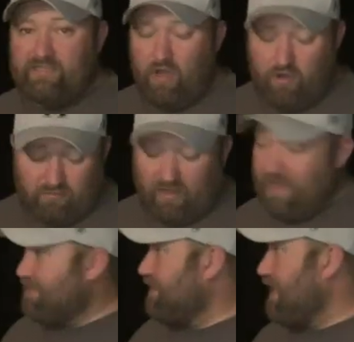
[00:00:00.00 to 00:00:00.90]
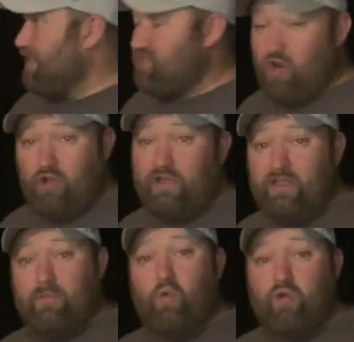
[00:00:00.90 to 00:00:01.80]
So like I said, it's early
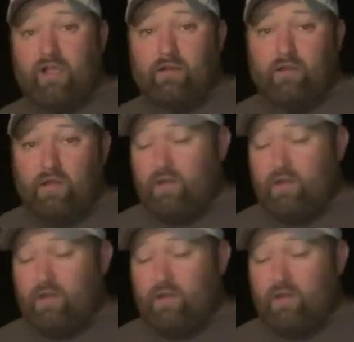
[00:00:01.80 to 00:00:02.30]
in the morning.